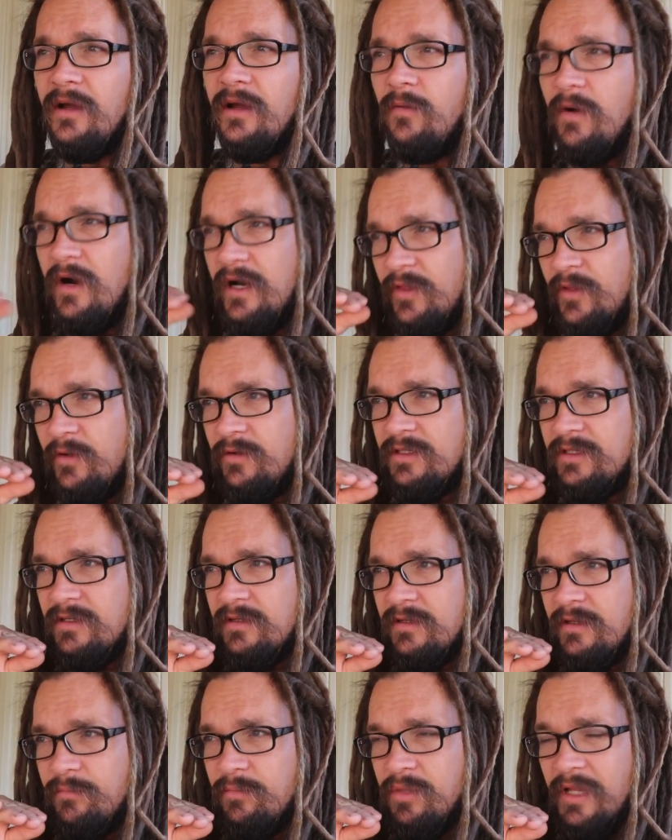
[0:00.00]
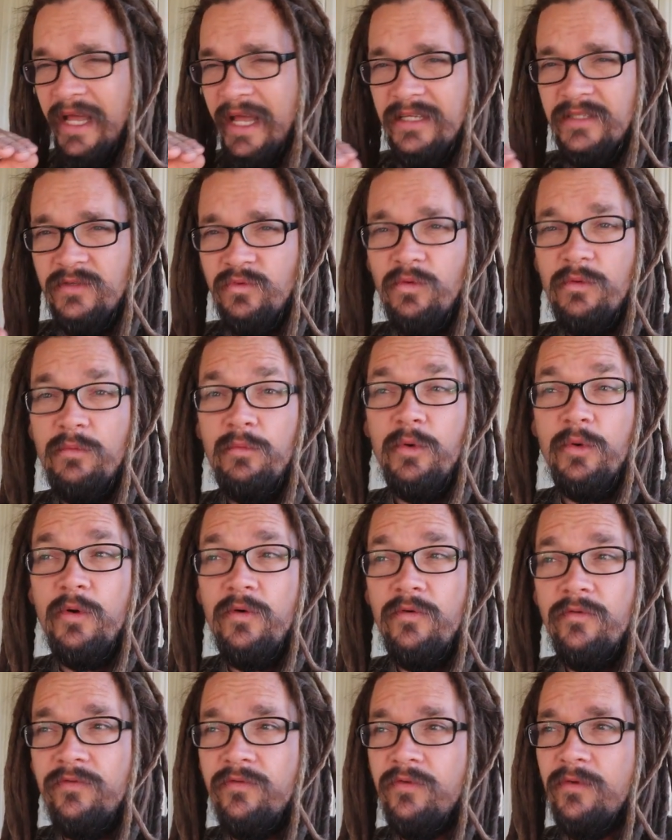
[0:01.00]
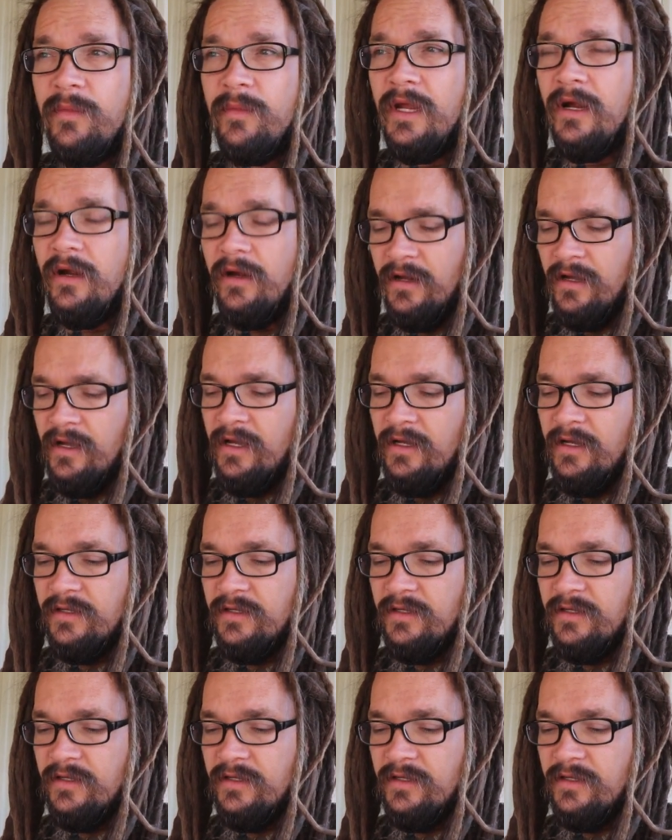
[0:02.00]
I wanted those plants removed from there.